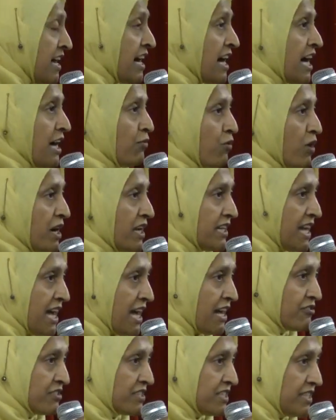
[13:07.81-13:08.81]
I want
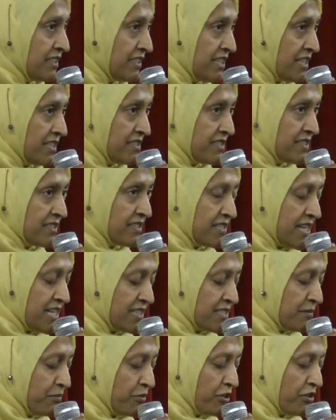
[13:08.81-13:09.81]
housing that is
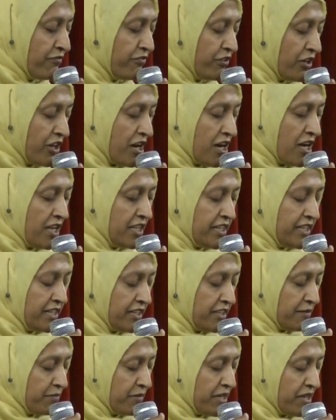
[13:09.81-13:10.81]
accessible for all
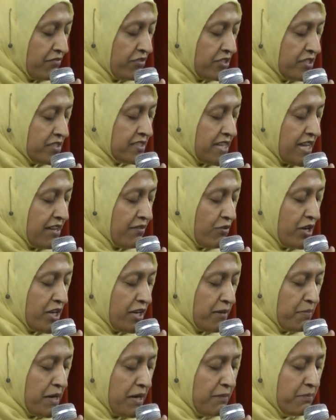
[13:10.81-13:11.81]
income levels. I
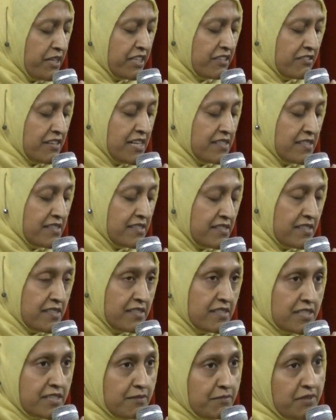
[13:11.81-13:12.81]
want a public transit
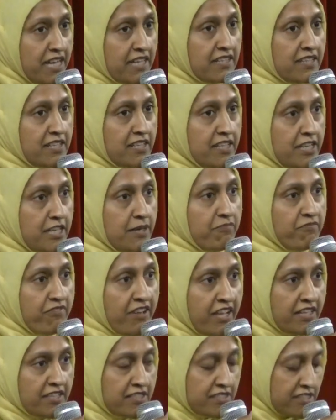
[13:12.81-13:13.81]
system that can keep
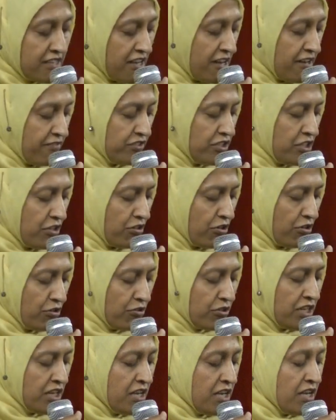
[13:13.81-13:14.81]
vehicles off the
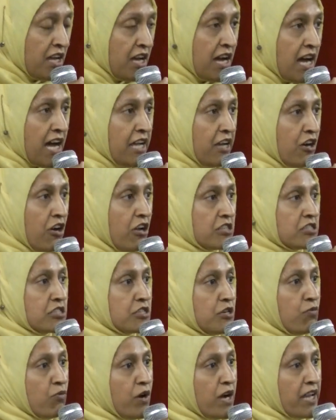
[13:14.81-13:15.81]
road. I
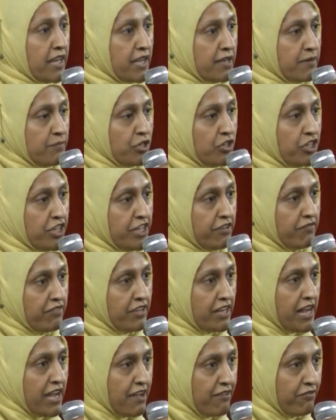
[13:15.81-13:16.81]
also want a community
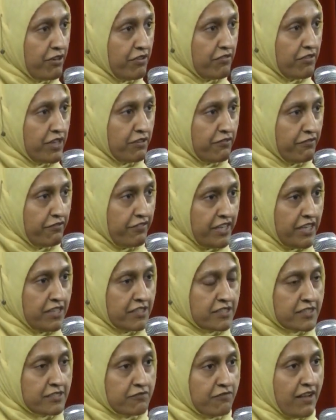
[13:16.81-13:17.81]
where everyone
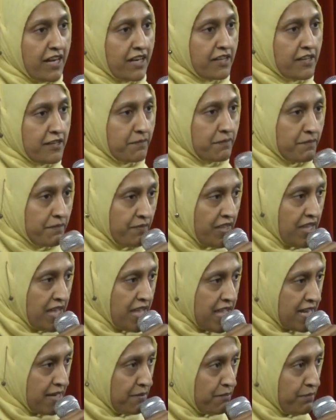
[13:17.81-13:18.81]
feels welcome
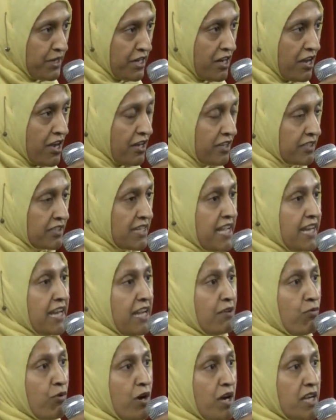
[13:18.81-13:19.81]
and belonged, and
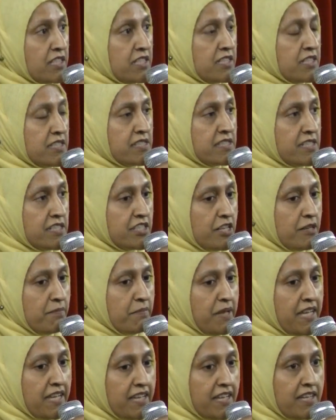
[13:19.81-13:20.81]
I want decision
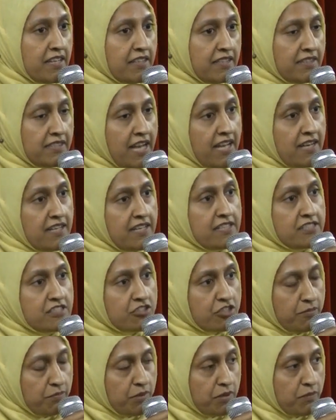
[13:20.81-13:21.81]
making that is
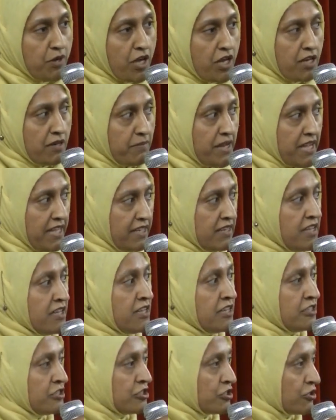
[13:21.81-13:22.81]
triple bottom line:
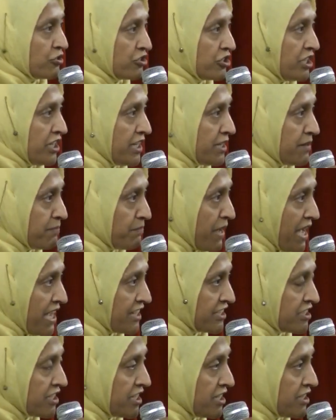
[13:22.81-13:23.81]
socially
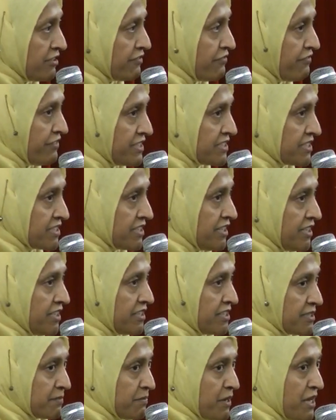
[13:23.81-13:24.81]
compassionate, fiscally
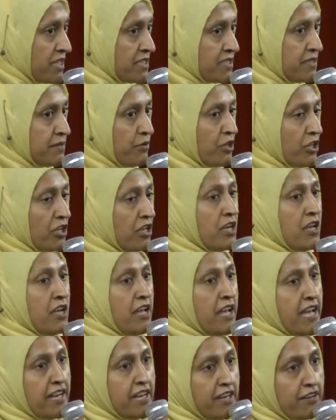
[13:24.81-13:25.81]
responsible,
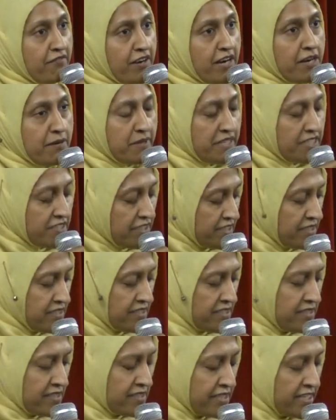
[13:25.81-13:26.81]
and environmentally
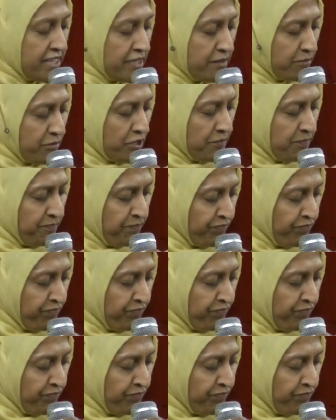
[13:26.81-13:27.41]
sustainable.